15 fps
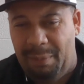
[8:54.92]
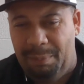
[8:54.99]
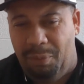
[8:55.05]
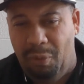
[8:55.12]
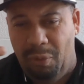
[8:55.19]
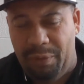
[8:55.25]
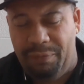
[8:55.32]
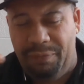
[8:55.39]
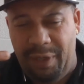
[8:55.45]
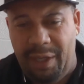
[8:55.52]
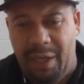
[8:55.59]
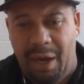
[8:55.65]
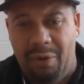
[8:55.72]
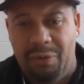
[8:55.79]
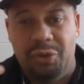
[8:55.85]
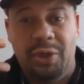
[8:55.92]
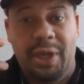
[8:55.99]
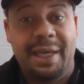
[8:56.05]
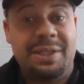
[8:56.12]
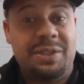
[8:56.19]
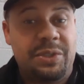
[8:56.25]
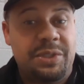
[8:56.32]
pull the video and you
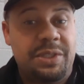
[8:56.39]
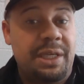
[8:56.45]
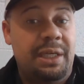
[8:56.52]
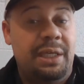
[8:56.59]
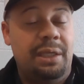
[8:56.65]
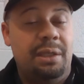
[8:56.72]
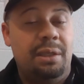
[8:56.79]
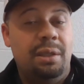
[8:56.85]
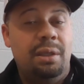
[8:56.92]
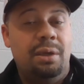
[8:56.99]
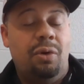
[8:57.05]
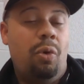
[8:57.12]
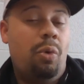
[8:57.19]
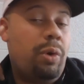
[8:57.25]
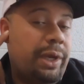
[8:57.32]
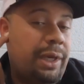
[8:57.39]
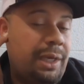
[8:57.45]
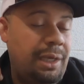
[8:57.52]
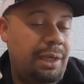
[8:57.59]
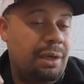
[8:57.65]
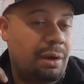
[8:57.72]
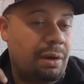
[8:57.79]
can't see or
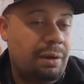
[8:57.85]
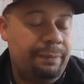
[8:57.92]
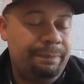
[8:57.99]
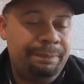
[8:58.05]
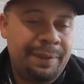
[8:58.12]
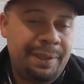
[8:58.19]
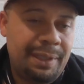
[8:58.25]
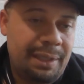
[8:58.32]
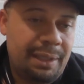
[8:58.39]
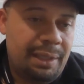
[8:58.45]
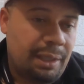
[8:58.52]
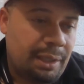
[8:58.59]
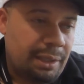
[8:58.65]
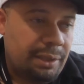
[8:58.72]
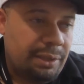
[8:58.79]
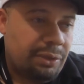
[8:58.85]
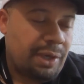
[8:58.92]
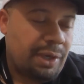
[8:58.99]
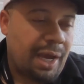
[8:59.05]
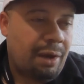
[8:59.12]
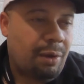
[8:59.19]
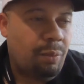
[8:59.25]
hear, they're
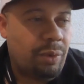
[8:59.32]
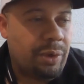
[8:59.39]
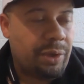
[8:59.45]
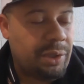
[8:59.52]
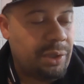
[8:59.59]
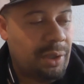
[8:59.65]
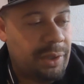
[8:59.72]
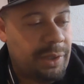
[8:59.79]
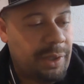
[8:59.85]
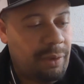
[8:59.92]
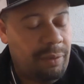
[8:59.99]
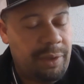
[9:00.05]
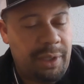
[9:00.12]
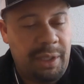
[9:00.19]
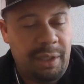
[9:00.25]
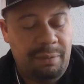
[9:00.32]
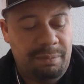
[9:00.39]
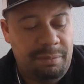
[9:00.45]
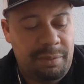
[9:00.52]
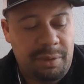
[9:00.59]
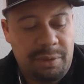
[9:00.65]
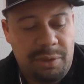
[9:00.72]
not going to want to, they're going to get
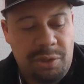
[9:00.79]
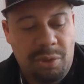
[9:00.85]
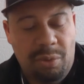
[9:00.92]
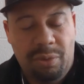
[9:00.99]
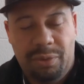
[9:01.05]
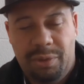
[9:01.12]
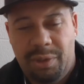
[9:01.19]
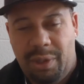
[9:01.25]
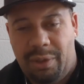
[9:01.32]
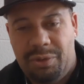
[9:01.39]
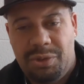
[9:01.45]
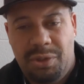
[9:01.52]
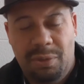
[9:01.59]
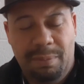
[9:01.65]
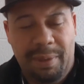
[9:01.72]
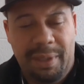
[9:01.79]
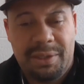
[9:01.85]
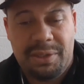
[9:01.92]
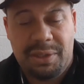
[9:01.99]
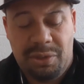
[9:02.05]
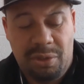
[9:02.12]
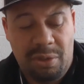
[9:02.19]
2
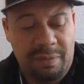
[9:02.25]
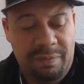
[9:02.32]
minutes into your